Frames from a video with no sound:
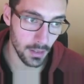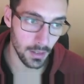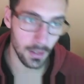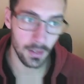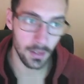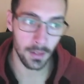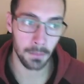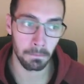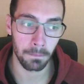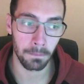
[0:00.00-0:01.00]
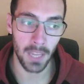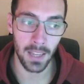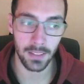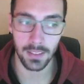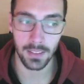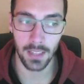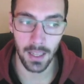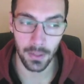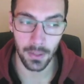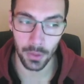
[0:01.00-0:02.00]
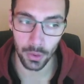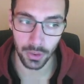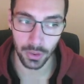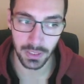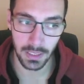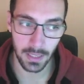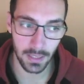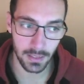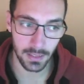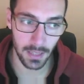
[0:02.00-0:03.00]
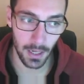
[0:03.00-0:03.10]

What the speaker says: and you'll see that